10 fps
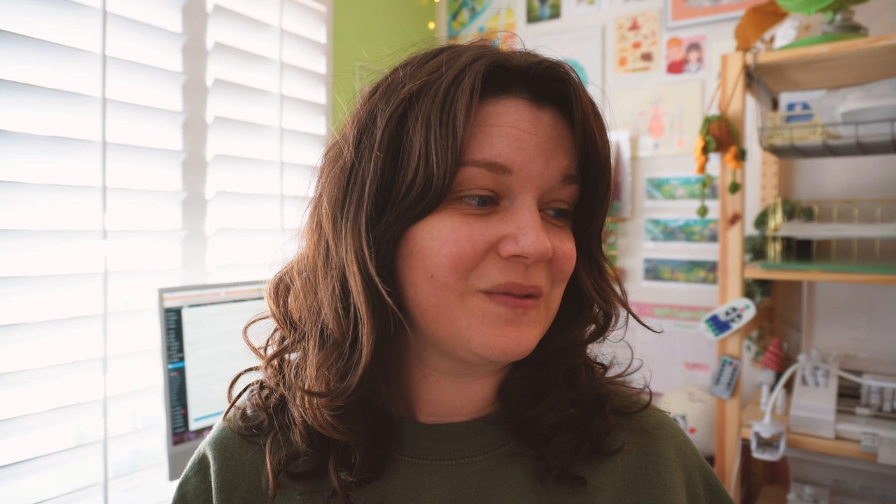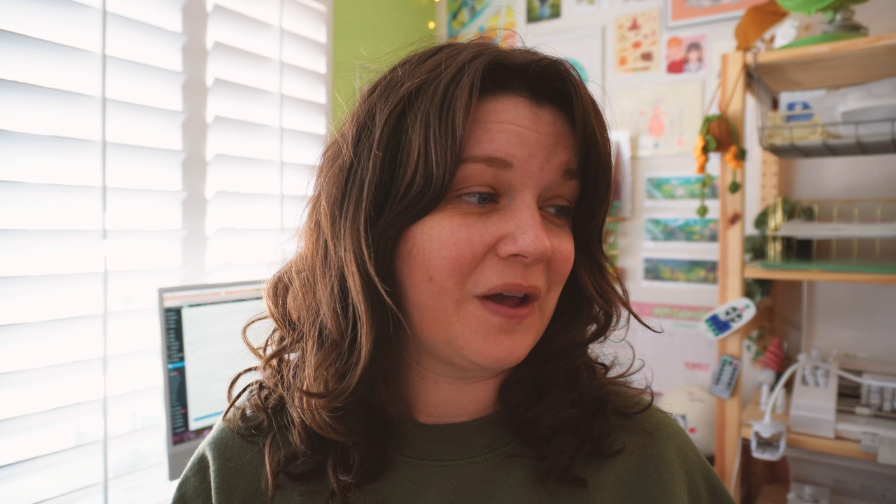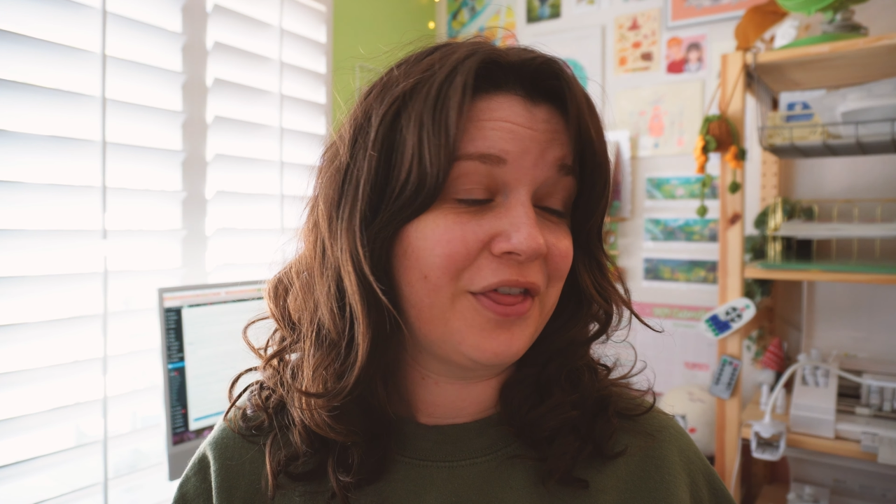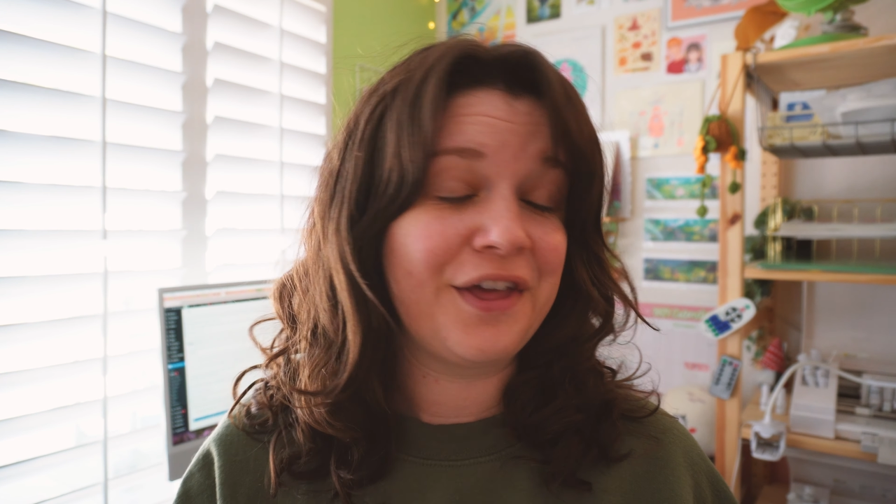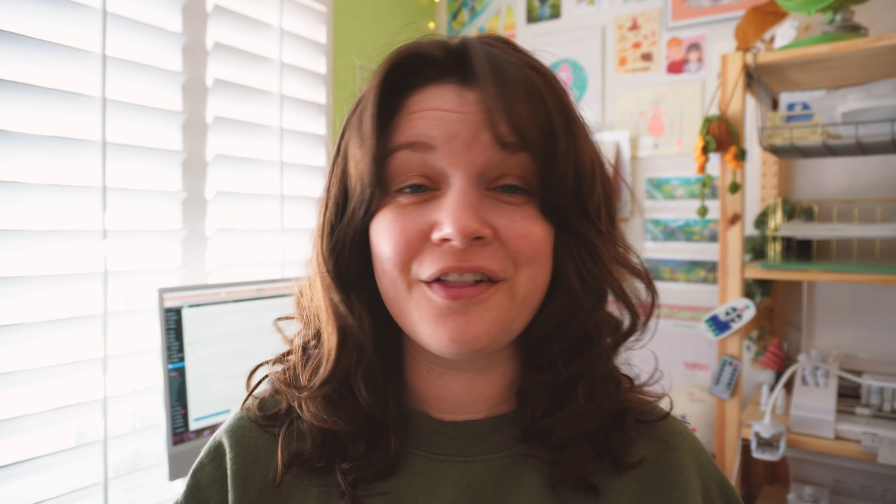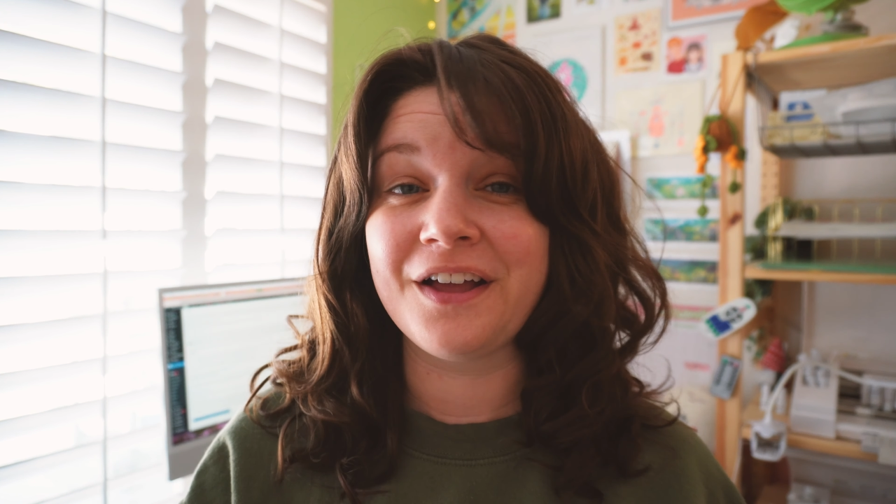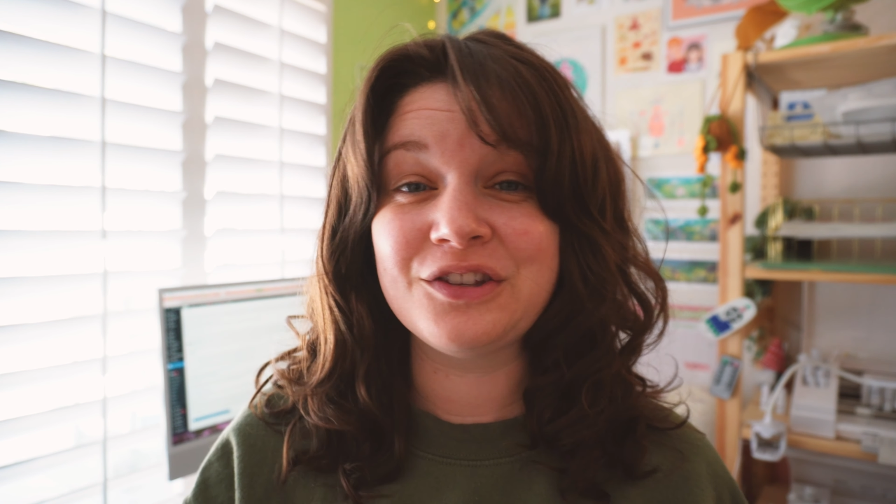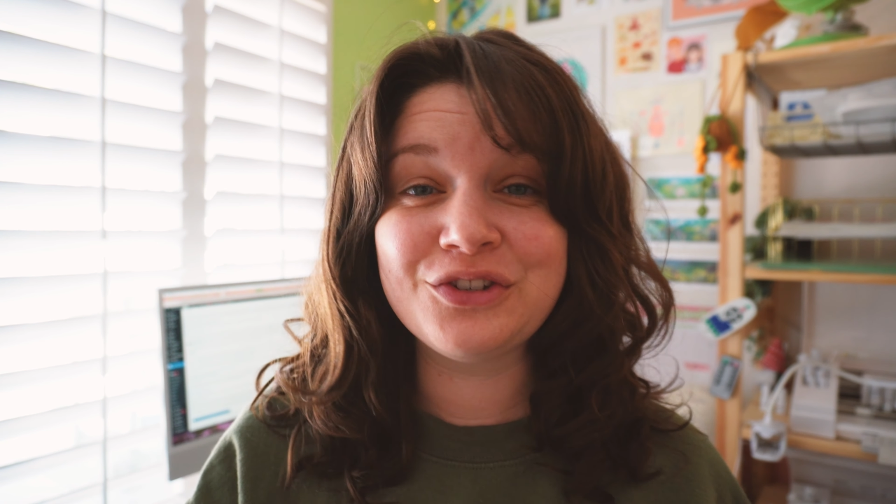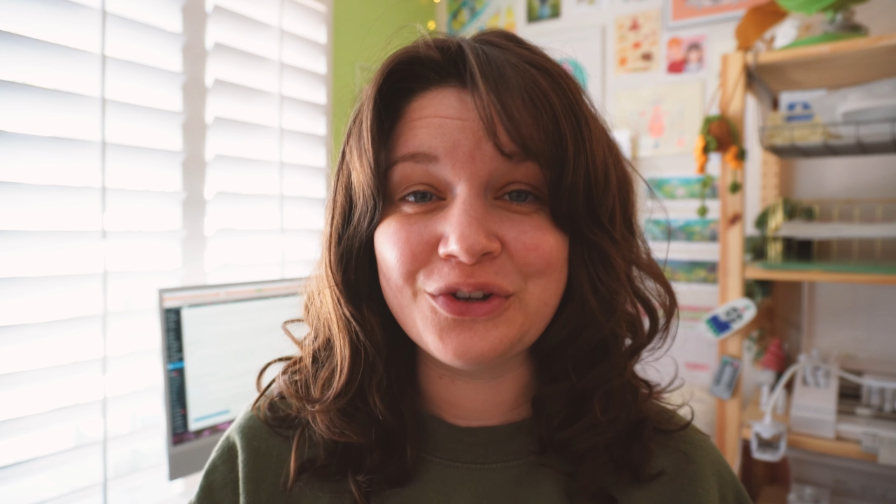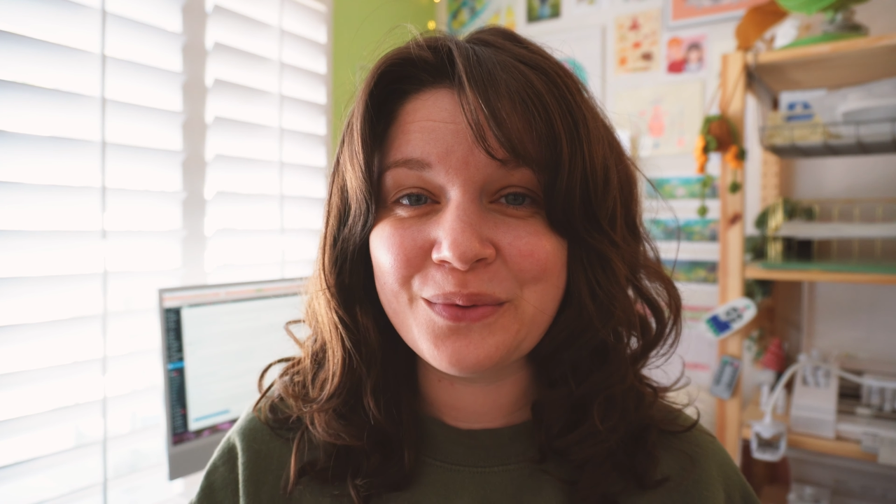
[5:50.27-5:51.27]
I think,
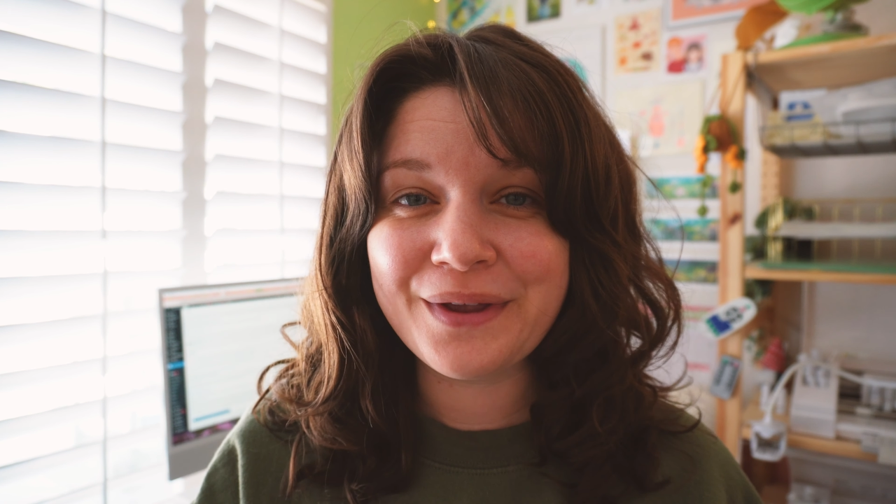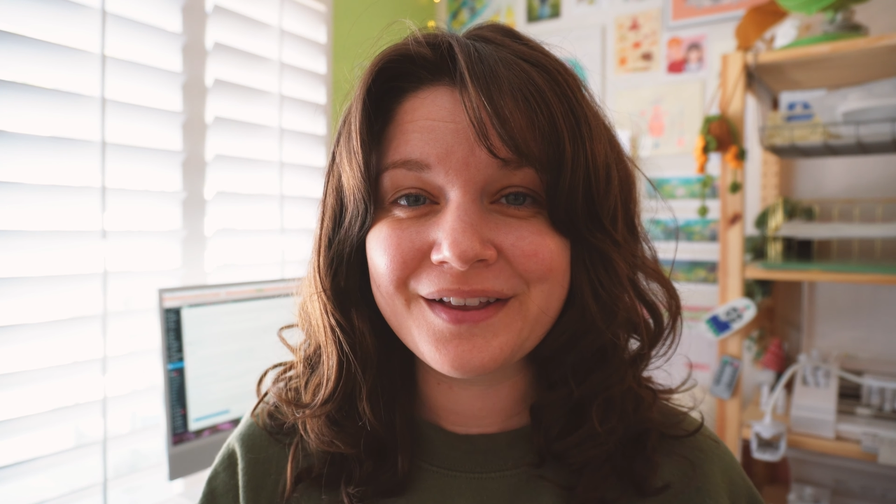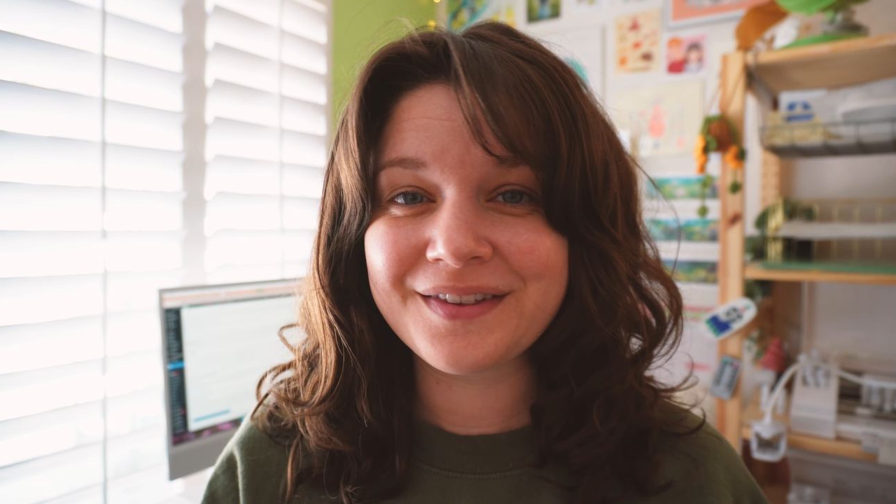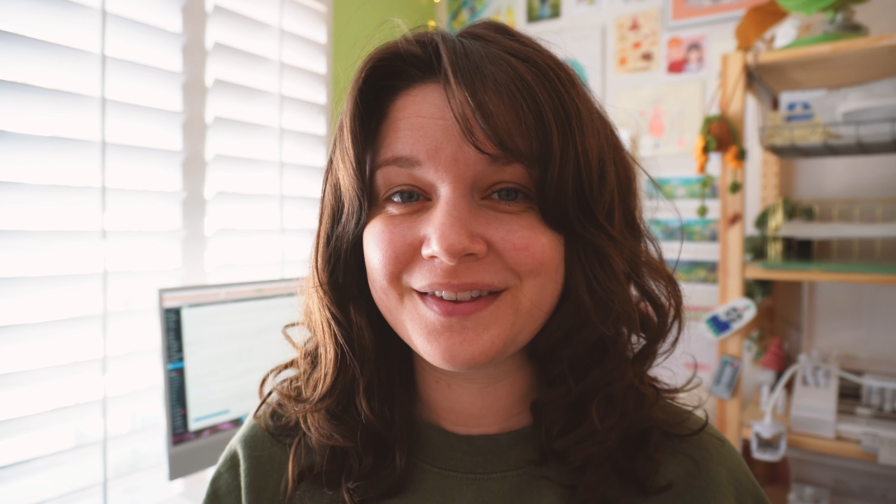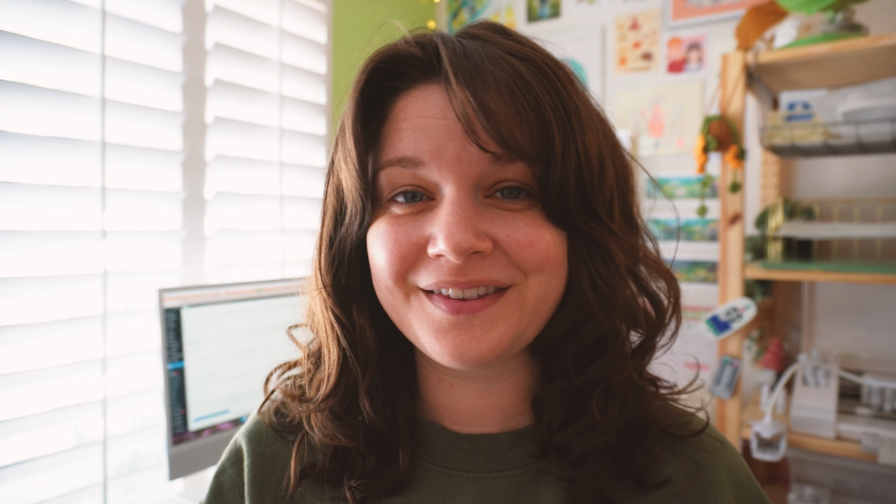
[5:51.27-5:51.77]
like two weeks